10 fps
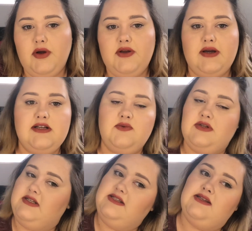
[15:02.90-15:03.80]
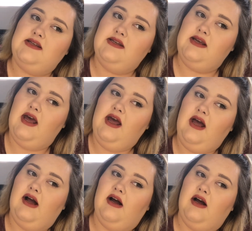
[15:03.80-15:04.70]
what you guys want to see.
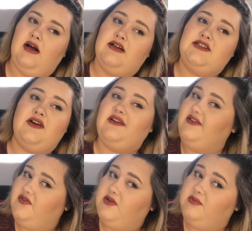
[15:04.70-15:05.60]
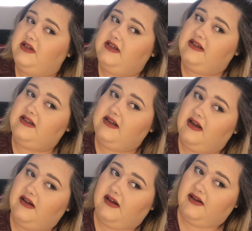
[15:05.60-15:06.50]
Sorry for being
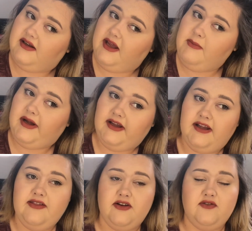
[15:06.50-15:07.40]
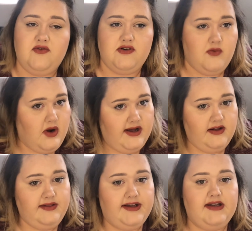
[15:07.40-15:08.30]
MIA there for a
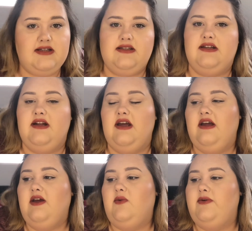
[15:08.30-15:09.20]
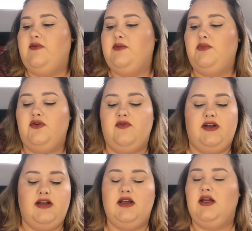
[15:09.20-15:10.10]
while. Like I said, we were
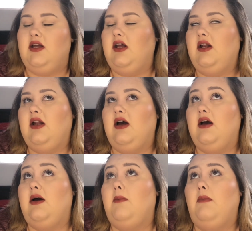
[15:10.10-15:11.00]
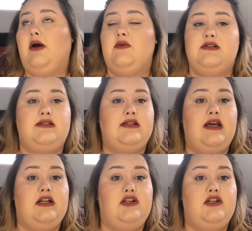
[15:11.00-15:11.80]
moving and I was